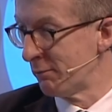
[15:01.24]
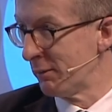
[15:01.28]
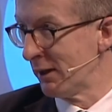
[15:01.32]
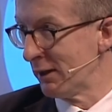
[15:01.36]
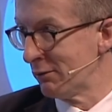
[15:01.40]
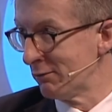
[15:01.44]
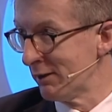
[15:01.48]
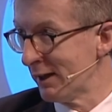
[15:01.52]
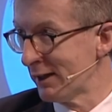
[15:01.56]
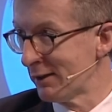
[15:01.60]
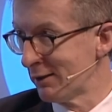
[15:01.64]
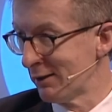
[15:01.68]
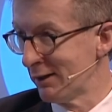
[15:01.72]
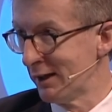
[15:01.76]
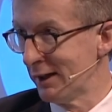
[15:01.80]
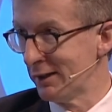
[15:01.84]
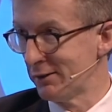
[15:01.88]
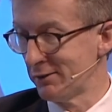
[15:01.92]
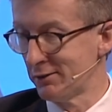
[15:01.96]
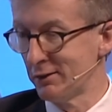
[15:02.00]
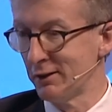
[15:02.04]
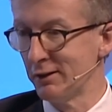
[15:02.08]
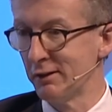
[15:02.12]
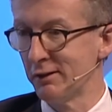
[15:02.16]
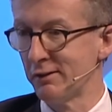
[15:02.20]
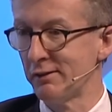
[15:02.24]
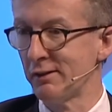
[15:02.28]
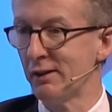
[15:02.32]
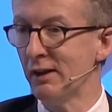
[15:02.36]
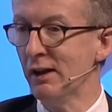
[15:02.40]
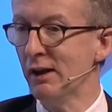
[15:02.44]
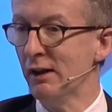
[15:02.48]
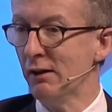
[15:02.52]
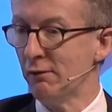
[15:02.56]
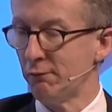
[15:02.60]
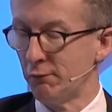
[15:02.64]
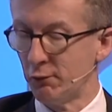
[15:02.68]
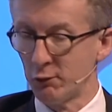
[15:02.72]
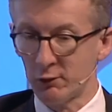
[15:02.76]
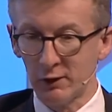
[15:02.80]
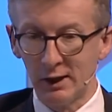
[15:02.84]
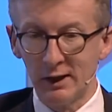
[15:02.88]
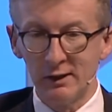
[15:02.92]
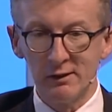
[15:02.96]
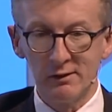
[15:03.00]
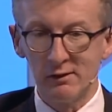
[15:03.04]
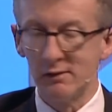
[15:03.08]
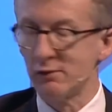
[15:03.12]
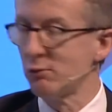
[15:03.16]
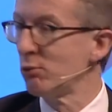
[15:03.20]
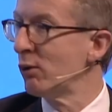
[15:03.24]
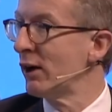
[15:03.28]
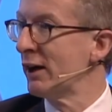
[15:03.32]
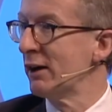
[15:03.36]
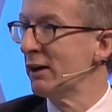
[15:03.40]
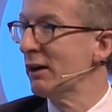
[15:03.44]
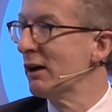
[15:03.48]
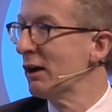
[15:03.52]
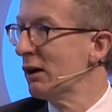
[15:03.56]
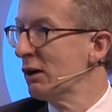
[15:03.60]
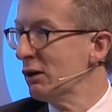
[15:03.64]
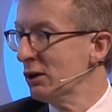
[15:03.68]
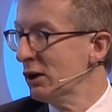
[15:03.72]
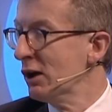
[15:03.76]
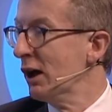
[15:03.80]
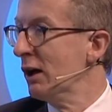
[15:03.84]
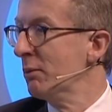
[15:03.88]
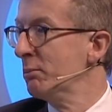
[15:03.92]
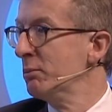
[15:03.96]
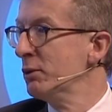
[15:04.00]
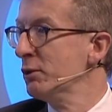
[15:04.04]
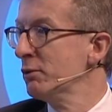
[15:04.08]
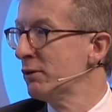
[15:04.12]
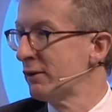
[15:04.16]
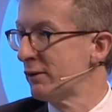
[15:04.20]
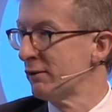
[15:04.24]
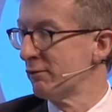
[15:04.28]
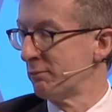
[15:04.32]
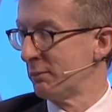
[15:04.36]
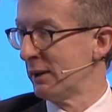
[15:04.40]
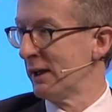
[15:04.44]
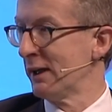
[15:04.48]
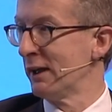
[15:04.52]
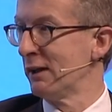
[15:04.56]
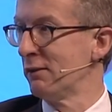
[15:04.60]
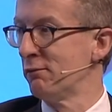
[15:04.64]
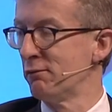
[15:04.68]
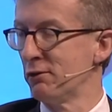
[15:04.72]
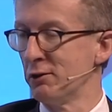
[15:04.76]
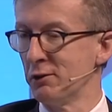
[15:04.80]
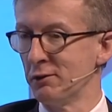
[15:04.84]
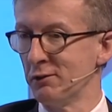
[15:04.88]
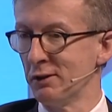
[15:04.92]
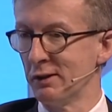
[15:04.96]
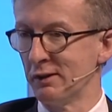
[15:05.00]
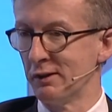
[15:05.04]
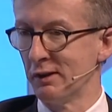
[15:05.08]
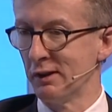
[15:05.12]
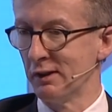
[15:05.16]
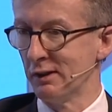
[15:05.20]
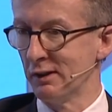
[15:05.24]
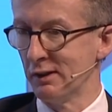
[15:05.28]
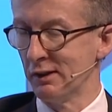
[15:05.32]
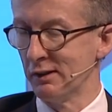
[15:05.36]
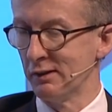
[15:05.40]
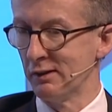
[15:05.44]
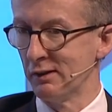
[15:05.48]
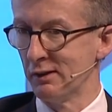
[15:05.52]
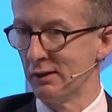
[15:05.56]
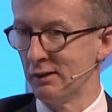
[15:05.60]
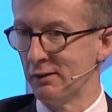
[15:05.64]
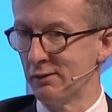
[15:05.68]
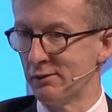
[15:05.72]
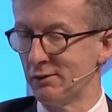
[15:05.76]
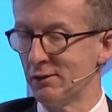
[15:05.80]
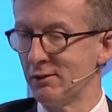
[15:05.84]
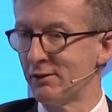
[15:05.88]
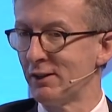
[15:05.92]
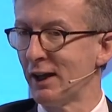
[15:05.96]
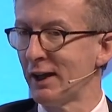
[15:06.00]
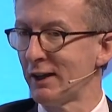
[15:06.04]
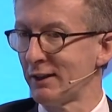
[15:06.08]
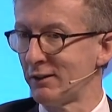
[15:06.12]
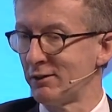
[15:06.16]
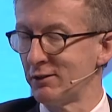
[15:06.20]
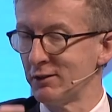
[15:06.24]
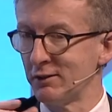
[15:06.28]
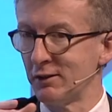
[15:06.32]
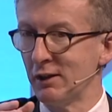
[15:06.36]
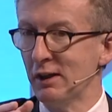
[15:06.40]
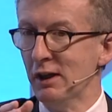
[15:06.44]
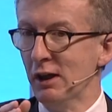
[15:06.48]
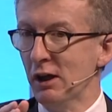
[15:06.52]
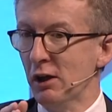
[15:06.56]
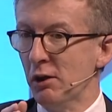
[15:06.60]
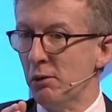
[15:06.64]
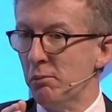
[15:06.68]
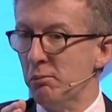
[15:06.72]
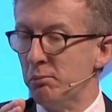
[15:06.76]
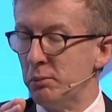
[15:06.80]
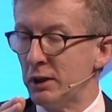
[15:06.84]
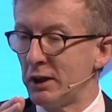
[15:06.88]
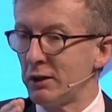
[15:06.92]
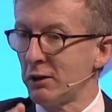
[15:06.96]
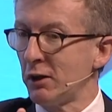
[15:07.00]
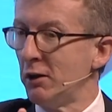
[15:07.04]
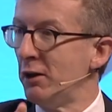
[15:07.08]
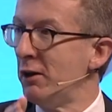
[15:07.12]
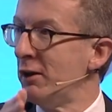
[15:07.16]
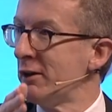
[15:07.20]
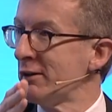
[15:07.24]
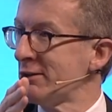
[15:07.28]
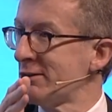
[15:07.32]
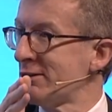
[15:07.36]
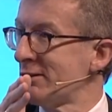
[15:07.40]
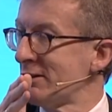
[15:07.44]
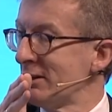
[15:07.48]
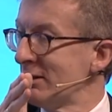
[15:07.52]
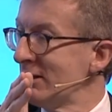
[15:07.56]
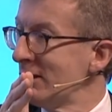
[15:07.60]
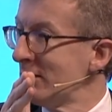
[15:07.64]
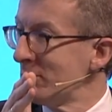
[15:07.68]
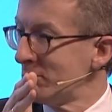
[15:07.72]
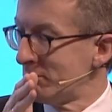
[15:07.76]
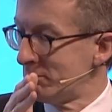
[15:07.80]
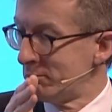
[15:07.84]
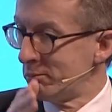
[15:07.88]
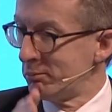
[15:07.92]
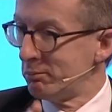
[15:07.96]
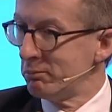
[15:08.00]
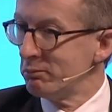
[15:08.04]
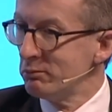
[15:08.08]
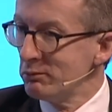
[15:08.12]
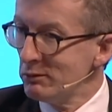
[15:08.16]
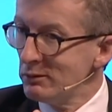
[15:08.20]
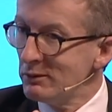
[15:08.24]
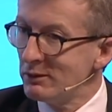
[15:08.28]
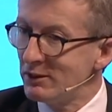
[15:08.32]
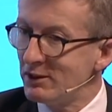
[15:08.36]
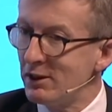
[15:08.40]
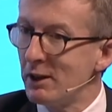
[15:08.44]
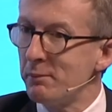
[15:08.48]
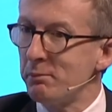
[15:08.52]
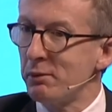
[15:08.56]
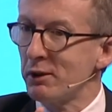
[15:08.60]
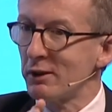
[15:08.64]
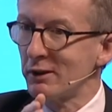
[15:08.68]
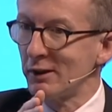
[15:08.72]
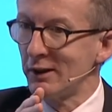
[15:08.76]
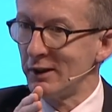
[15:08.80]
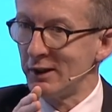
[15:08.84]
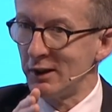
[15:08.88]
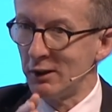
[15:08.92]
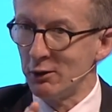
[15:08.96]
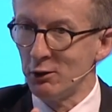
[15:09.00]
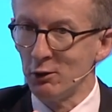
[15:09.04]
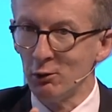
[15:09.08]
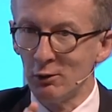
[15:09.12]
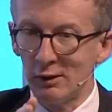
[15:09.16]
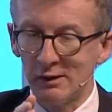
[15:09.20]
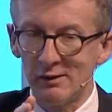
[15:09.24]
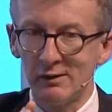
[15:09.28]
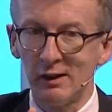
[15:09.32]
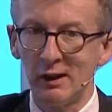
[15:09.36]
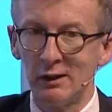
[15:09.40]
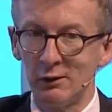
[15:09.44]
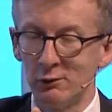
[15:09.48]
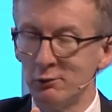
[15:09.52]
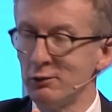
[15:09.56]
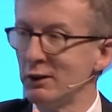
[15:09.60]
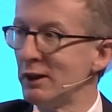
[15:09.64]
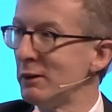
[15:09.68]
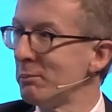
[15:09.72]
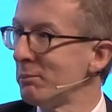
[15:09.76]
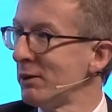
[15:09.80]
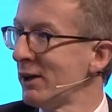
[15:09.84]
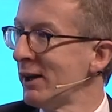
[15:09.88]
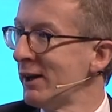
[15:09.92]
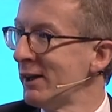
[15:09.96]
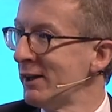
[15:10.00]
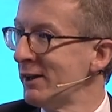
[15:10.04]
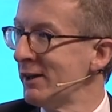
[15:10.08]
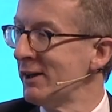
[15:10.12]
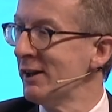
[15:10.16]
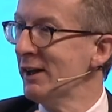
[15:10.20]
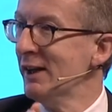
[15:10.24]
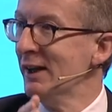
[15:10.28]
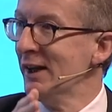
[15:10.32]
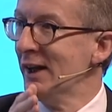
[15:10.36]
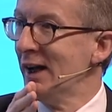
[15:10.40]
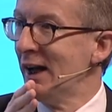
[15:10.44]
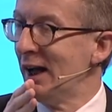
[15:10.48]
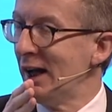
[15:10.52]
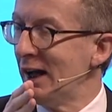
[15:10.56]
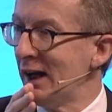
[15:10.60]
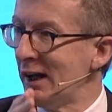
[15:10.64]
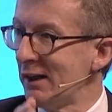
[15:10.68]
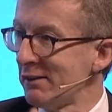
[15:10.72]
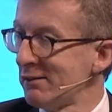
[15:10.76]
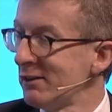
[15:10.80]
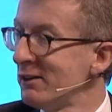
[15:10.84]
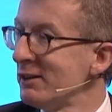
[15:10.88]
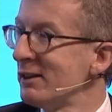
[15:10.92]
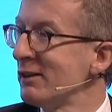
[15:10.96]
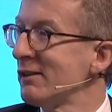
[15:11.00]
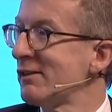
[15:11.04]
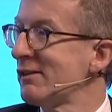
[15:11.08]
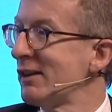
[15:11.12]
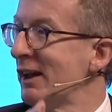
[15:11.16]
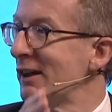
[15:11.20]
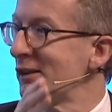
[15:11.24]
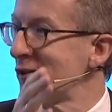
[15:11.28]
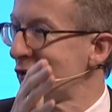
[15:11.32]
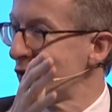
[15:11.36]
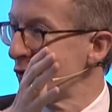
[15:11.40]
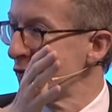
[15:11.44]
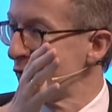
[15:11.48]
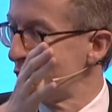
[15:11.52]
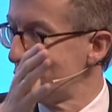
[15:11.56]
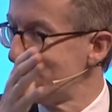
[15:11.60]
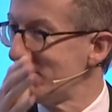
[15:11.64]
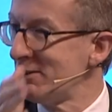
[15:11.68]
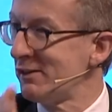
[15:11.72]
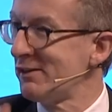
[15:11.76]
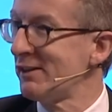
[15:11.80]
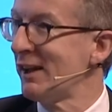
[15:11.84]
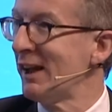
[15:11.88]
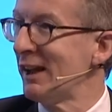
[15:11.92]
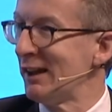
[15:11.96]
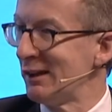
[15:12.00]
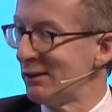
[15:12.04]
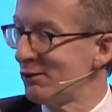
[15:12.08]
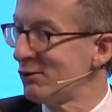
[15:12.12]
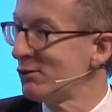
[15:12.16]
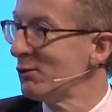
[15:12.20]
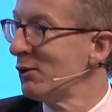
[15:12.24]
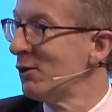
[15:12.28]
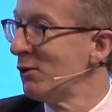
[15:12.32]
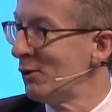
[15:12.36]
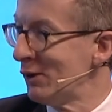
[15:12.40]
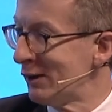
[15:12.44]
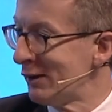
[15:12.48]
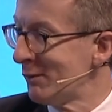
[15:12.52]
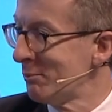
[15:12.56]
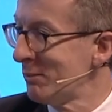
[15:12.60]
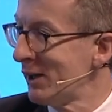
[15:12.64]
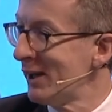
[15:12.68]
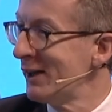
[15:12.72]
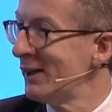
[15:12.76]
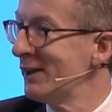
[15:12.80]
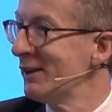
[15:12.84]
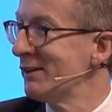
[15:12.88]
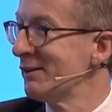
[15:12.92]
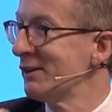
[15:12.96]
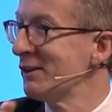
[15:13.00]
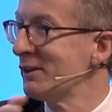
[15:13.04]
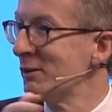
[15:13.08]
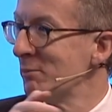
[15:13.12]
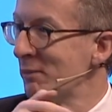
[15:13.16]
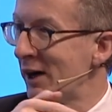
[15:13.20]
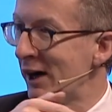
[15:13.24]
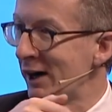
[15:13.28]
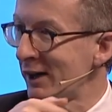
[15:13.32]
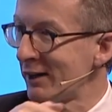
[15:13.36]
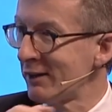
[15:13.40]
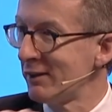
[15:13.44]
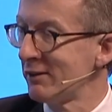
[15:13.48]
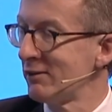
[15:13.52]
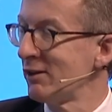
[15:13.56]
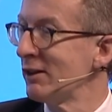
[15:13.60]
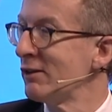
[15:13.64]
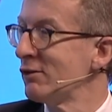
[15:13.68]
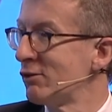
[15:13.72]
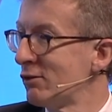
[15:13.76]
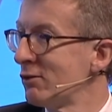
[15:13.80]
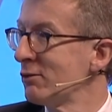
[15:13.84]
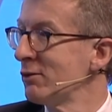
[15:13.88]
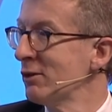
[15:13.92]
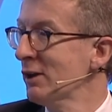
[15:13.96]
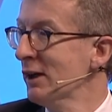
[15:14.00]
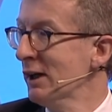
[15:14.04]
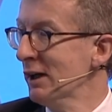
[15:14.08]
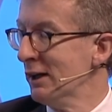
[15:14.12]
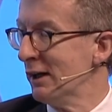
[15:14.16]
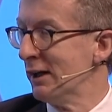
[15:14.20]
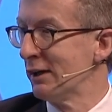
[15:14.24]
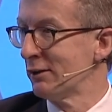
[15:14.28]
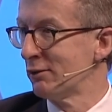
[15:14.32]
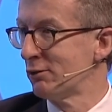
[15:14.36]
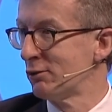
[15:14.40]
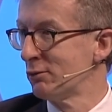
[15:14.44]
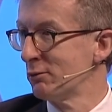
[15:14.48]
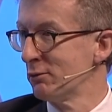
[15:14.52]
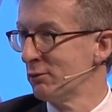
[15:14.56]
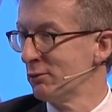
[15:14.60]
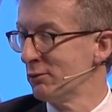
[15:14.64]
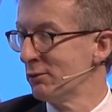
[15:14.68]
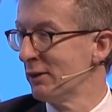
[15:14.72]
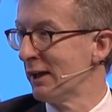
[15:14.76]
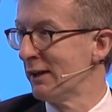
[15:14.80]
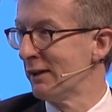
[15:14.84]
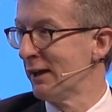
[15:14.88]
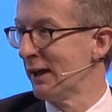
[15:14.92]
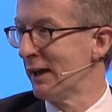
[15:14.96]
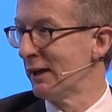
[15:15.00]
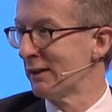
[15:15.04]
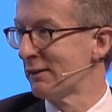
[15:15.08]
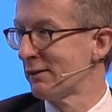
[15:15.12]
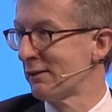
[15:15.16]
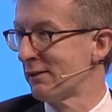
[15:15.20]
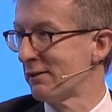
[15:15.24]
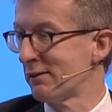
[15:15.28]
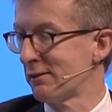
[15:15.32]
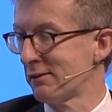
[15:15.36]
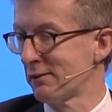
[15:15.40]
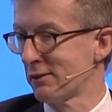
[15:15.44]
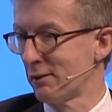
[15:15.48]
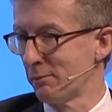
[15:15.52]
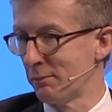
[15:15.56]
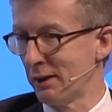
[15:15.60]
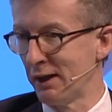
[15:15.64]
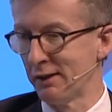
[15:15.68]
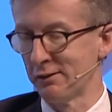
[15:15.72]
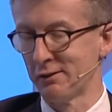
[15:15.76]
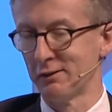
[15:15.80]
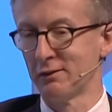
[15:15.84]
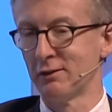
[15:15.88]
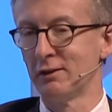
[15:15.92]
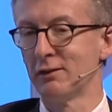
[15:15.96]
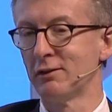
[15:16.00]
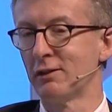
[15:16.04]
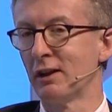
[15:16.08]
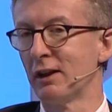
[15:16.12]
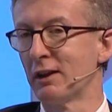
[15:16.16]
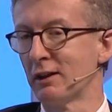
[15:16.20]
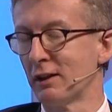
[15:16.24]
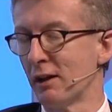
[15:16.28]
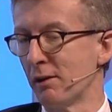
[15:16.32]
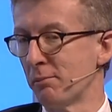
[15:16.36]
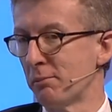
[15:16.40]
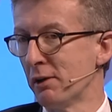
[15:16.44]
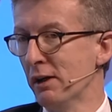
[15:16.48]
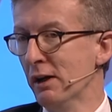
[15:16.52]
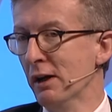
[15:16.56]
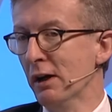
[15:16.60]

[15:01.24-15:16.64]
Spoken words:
by regulators for cases where abusive behavior is detected, because typically, a wholesale-only player has an incentive to sell to all the players in the market and to enhance capacity take-up.